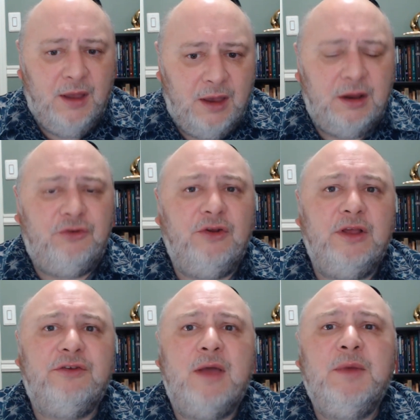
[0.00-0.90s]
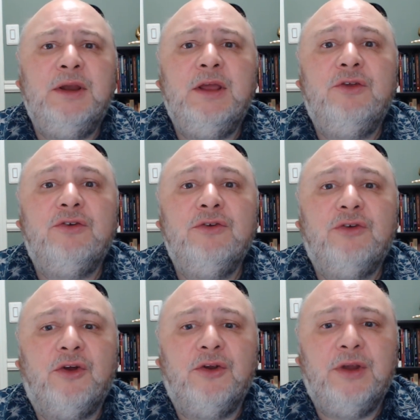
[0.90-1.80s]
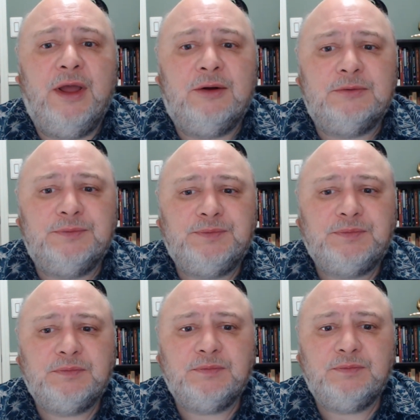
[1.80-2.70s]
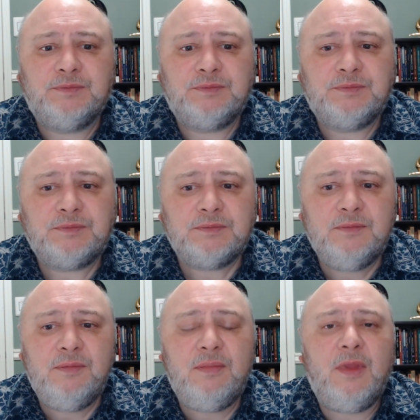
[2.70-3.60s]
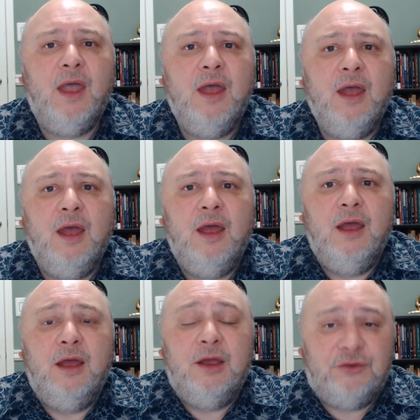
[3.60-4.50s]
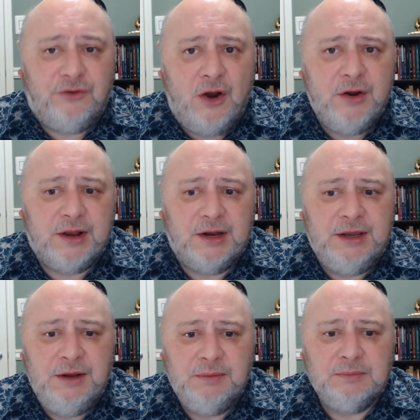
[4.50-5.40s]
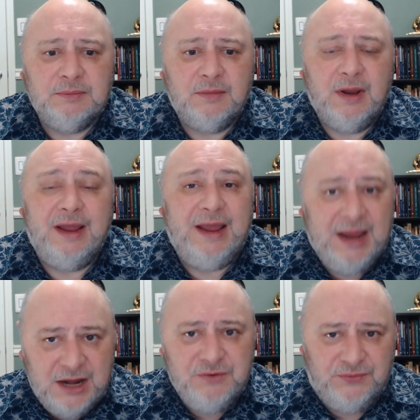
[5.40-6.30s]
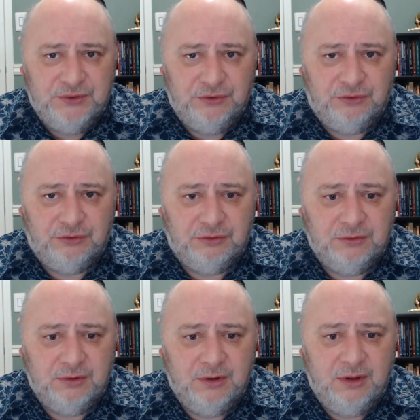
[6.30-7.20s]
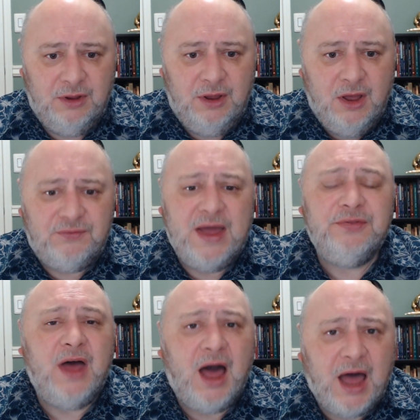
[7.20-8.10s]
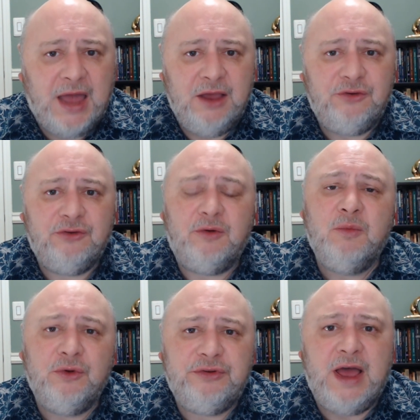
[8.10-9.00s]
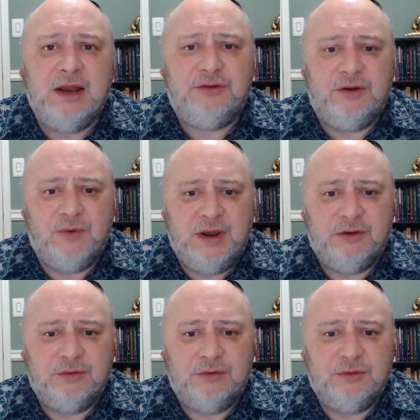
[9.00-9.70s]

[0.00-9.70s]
And I shall examine each in turn now. Historically, infants have had the highest mortality rate.